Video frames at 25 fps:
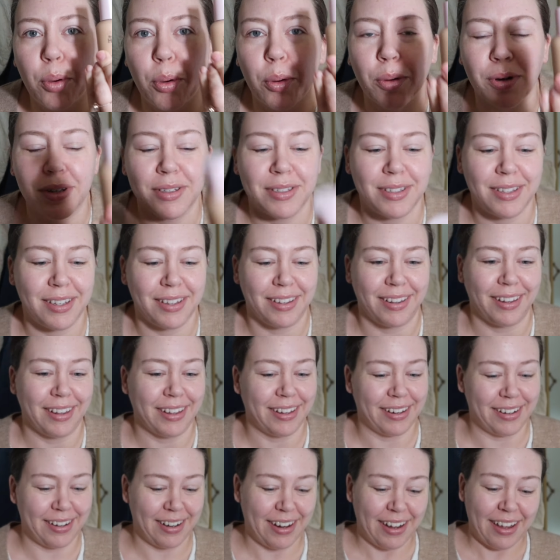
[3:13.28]
porcelain?
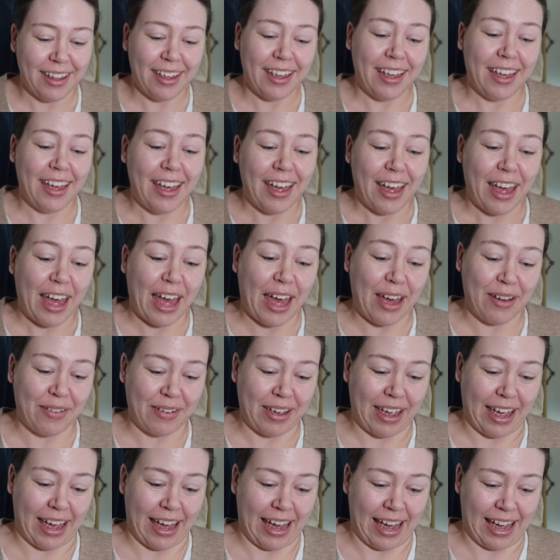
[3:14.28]

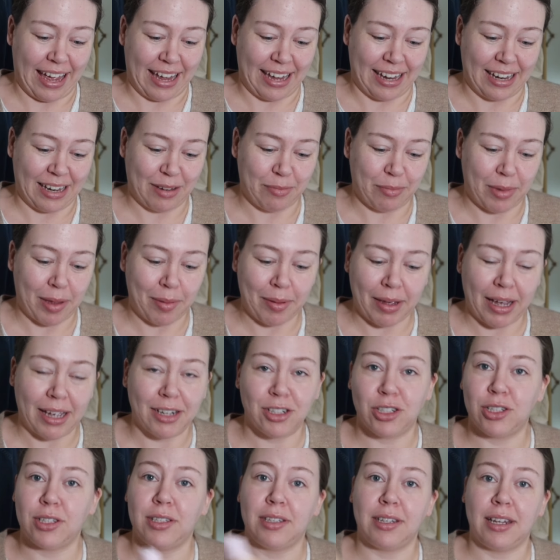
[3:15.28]
Okay, maybe I
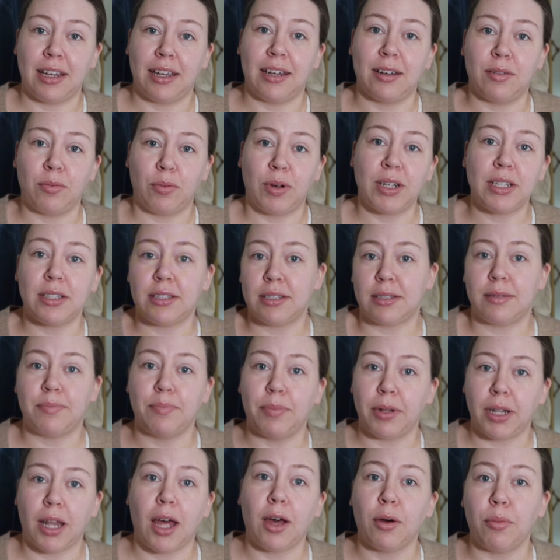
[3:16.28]
just need, what's
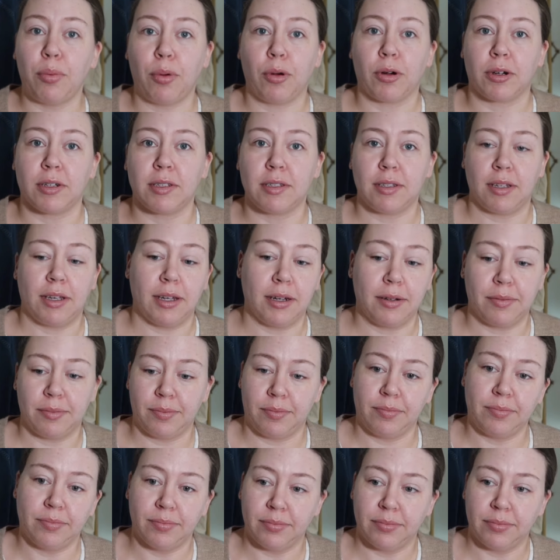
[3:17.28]
below porcelain?